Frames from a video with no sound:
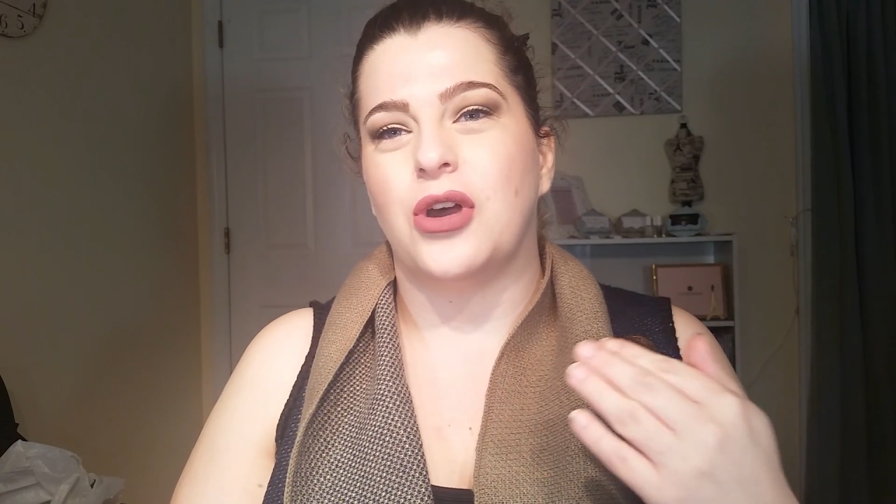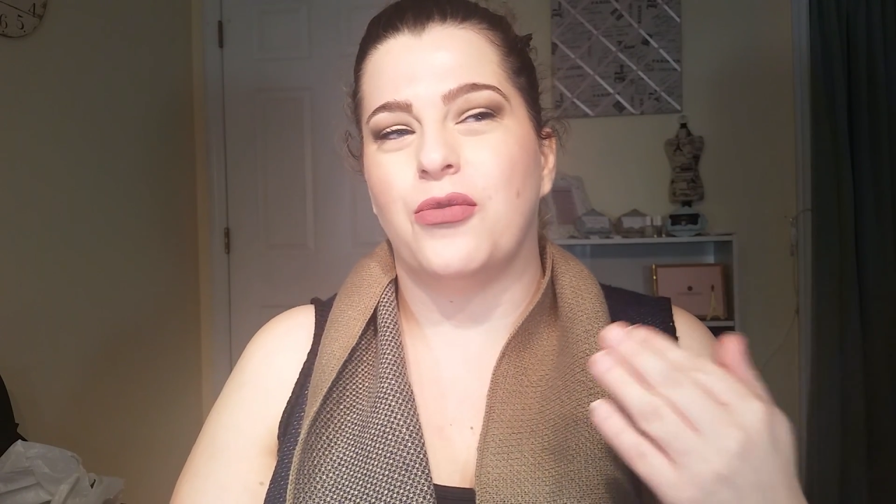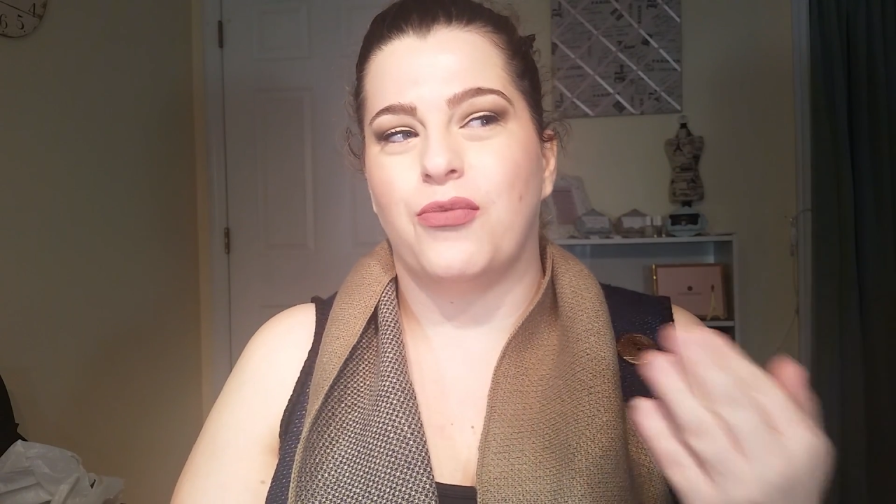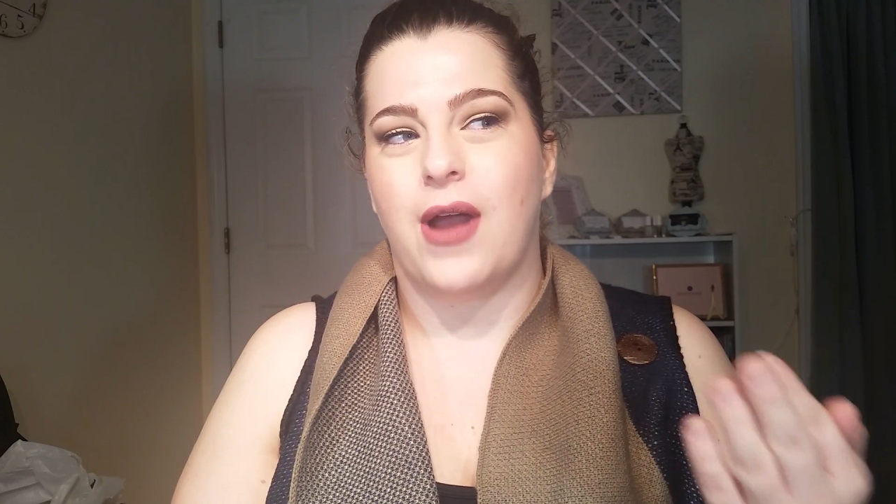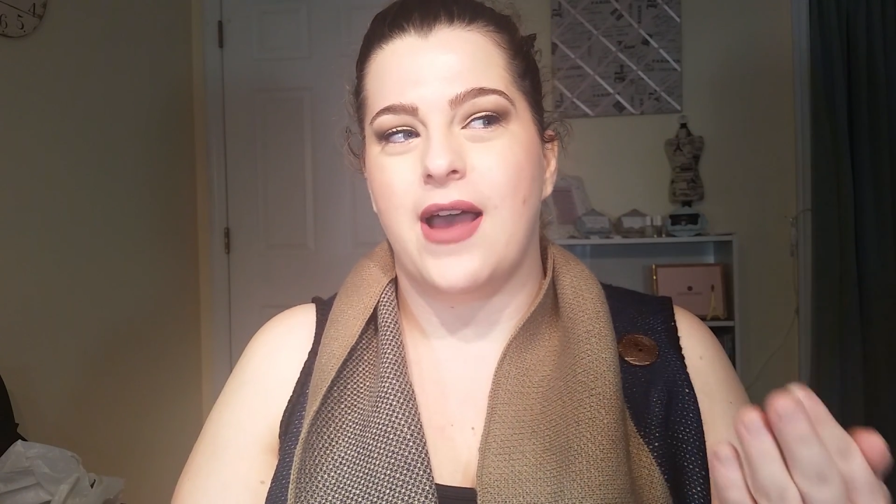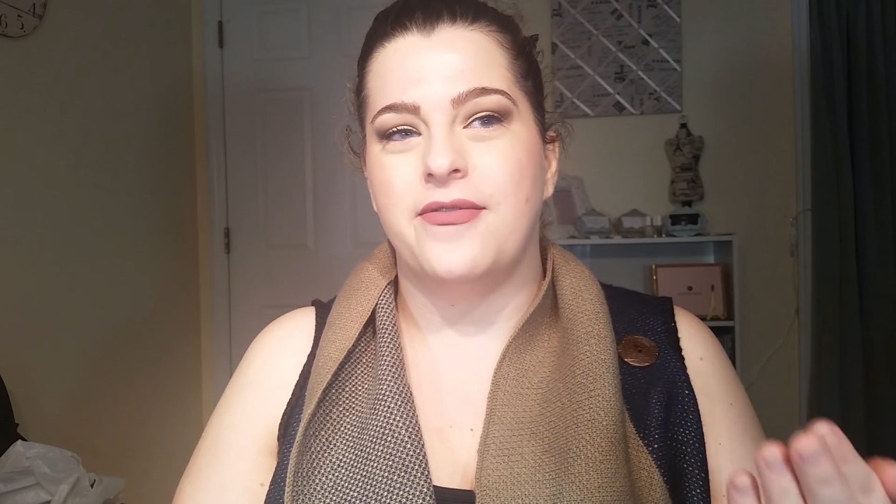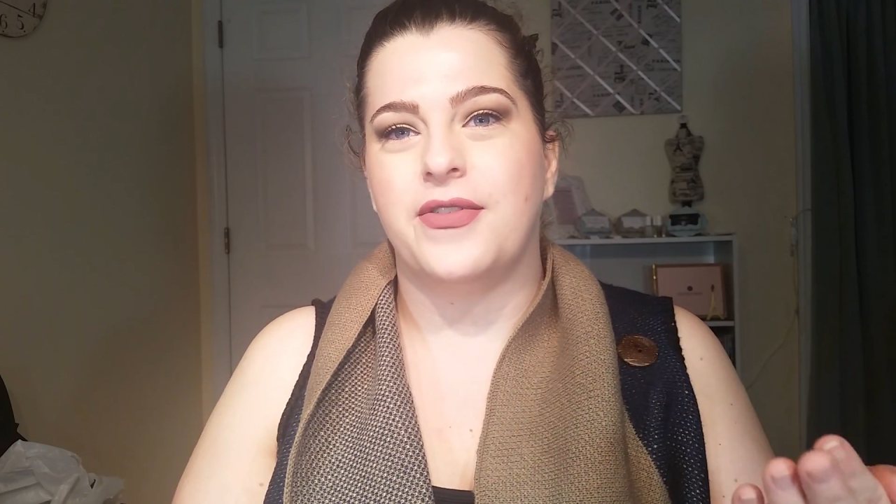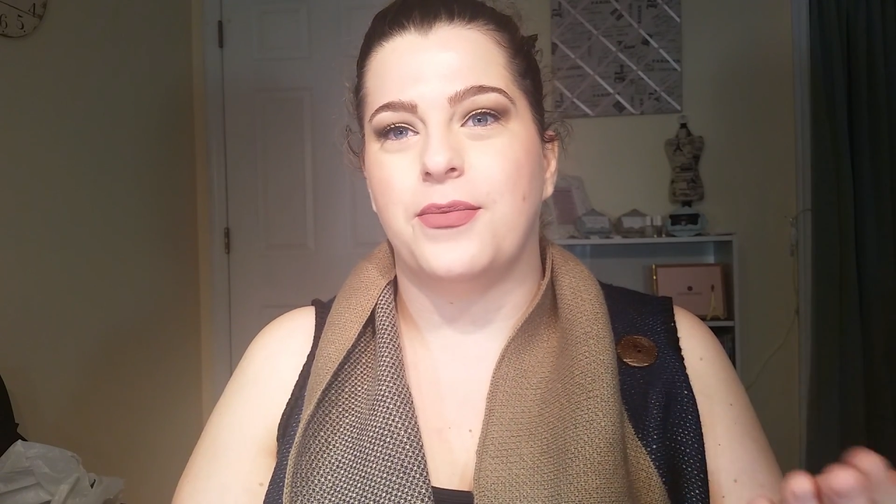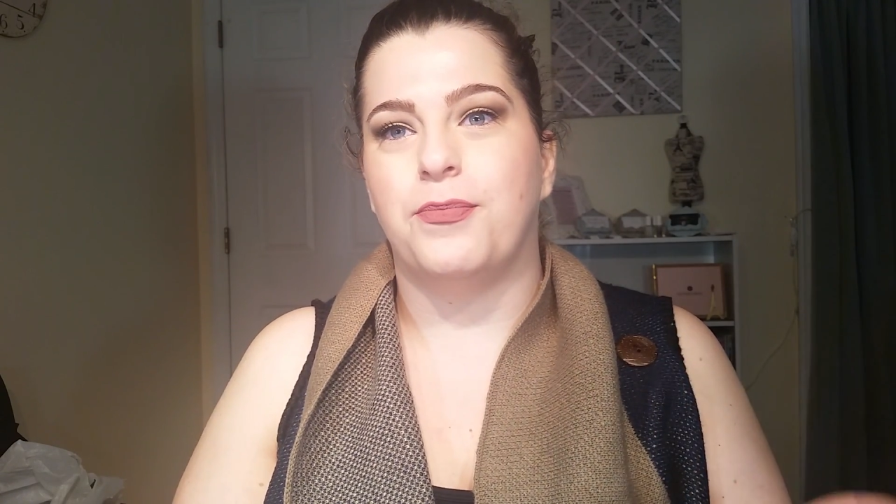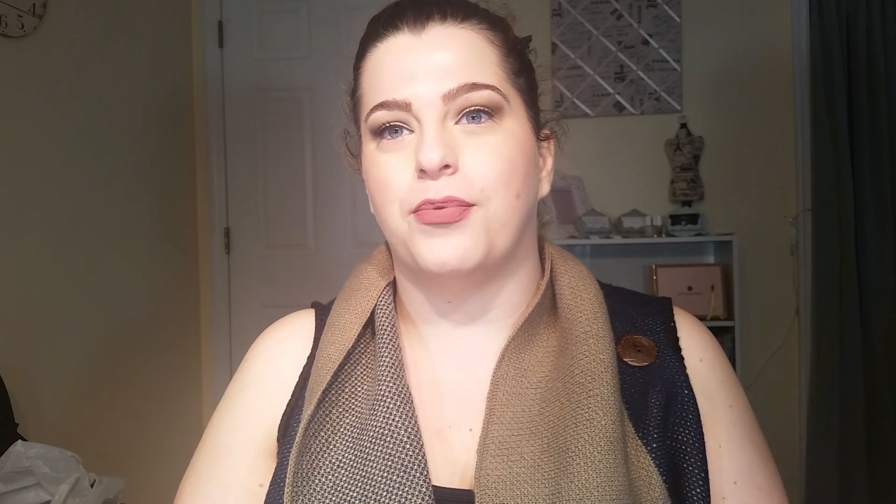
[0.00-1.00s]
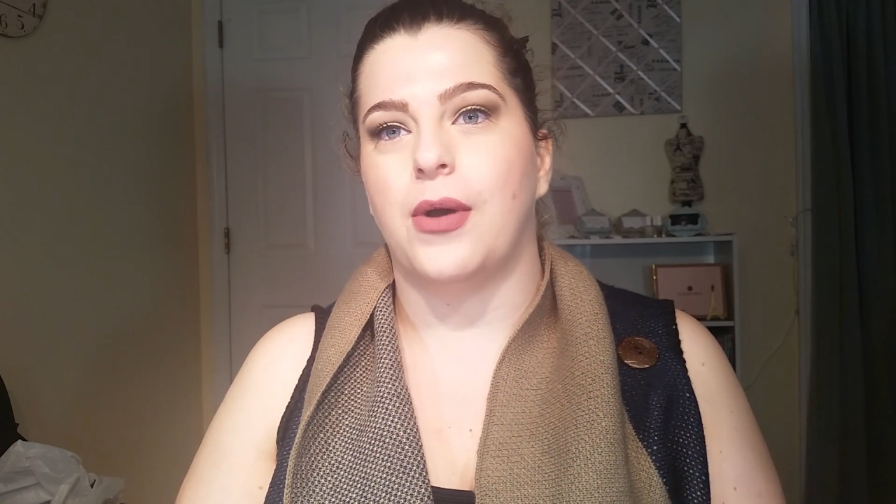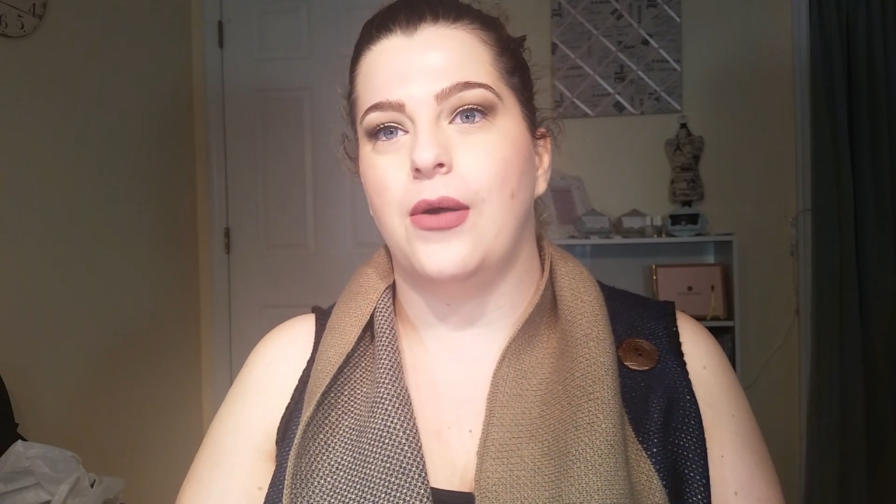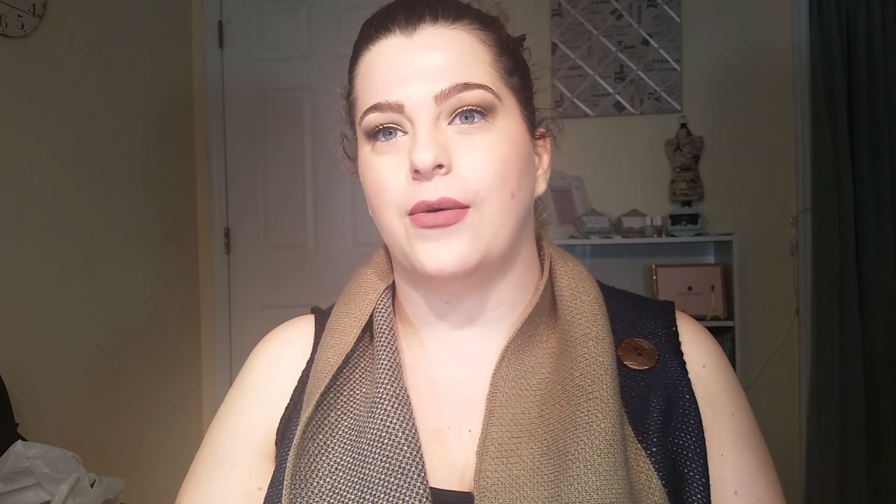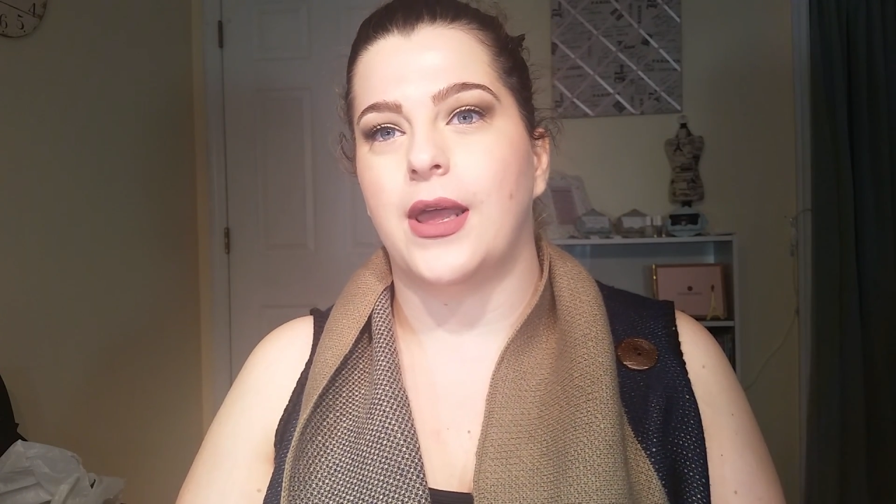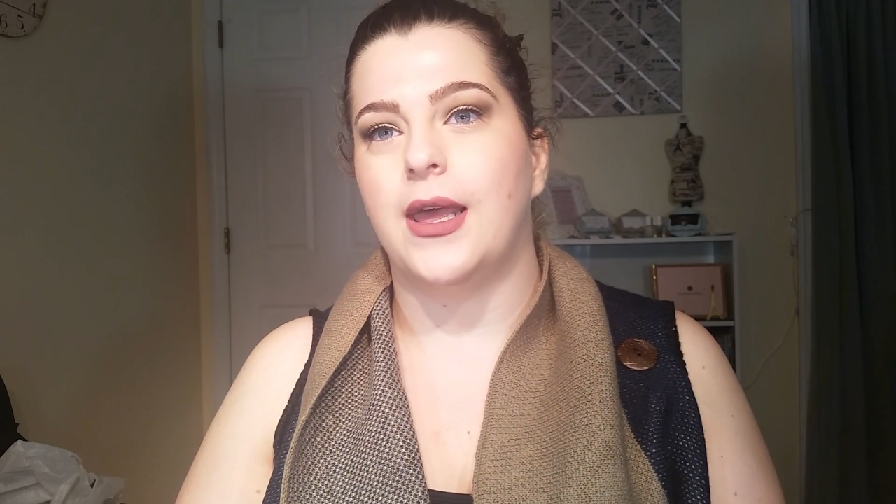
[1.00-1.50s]
arrives
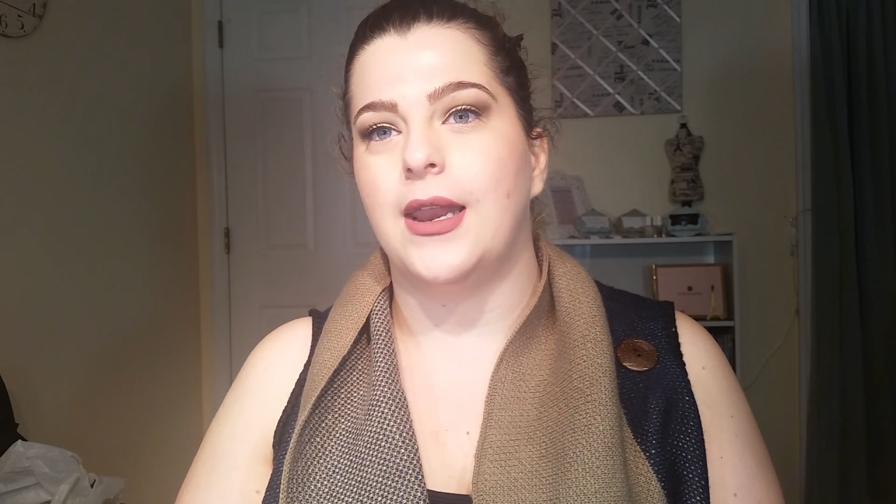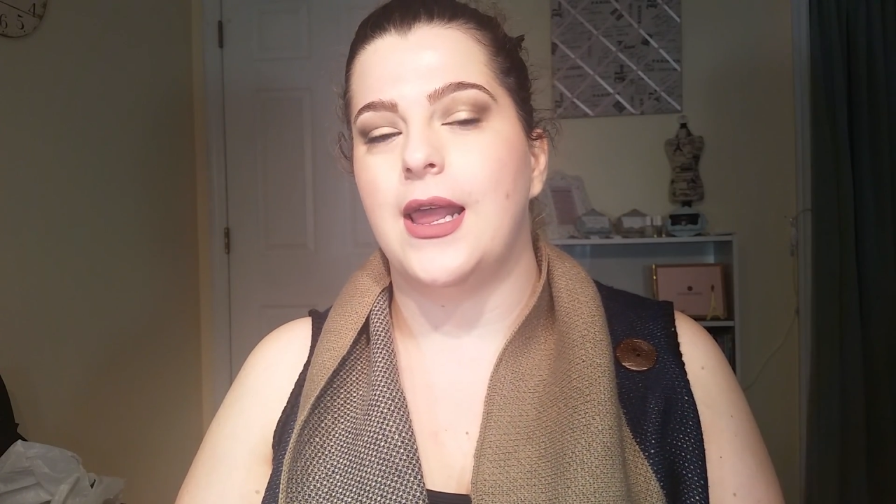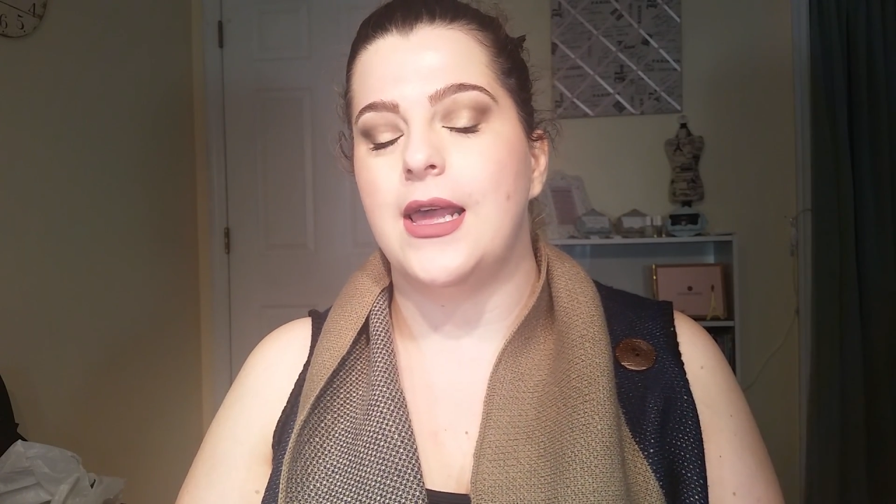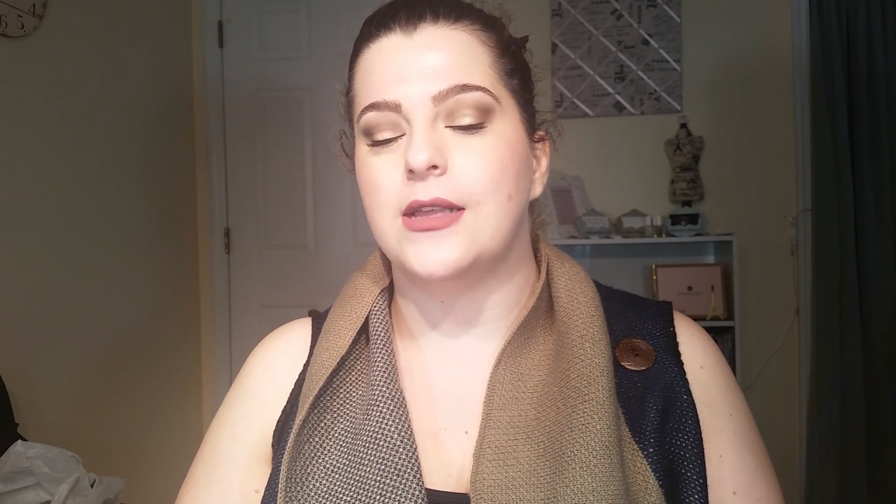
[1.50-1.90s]
broken,